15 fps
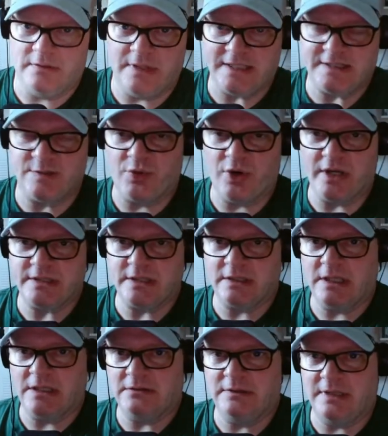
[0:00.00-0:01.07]
not
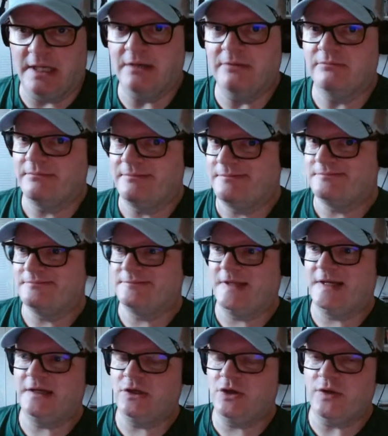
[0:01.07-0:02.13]
surprising, they didn't
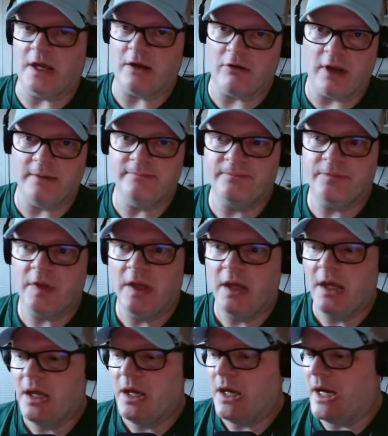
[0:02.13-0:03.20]
do that great.
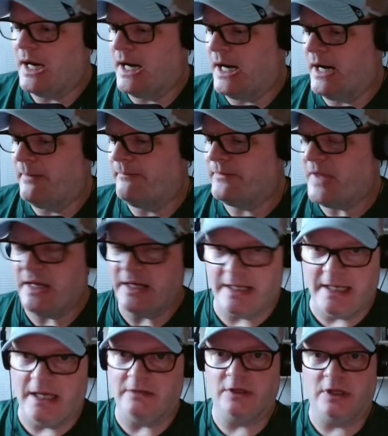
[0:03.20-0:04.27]
And
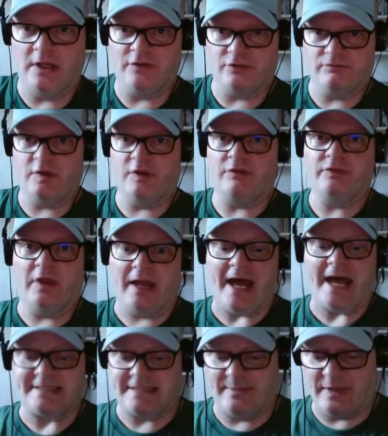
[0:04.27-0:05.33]
again, the
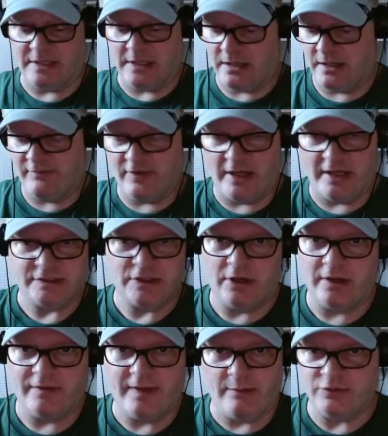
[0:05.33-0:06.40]
last time I did any
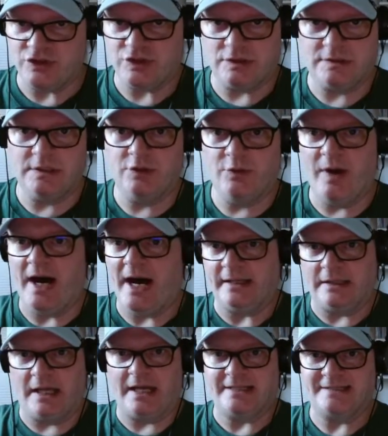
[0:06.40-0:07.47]
volunteering, that was just to do
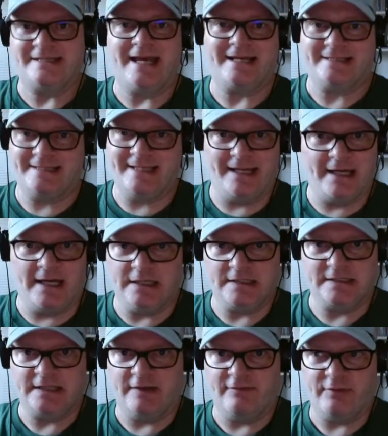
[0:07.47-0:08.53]
online texting kind
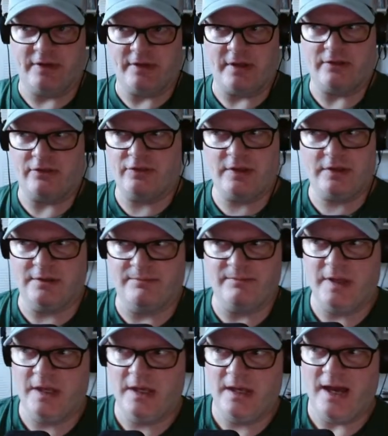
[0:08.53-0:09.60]
of stuff with I
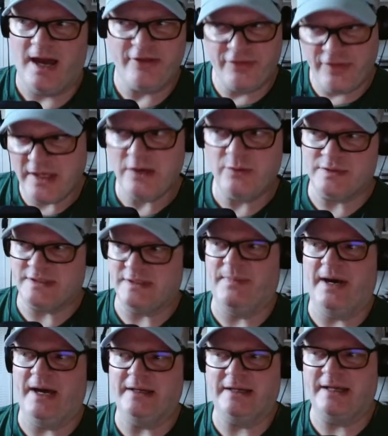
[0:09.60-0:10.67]
think it was the
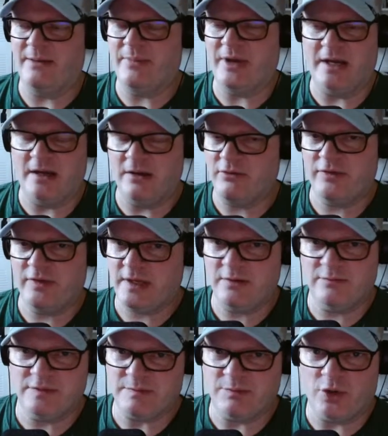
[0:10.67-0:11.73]
Biden campaign. I don't think
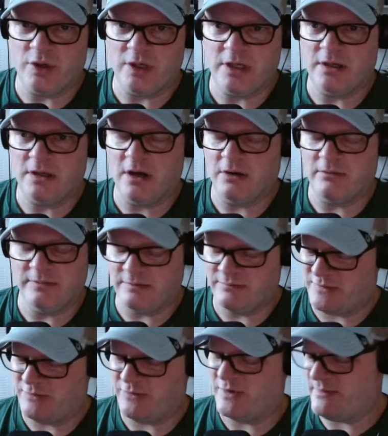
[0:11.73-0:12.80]
it was Maria or I
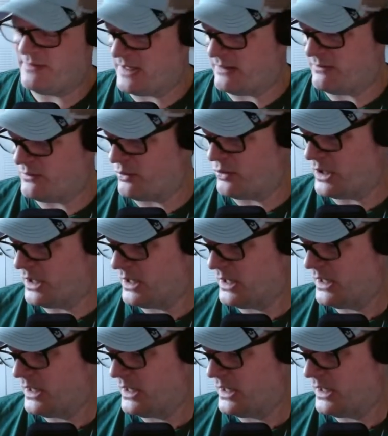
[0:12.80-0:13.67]
think it, Maria,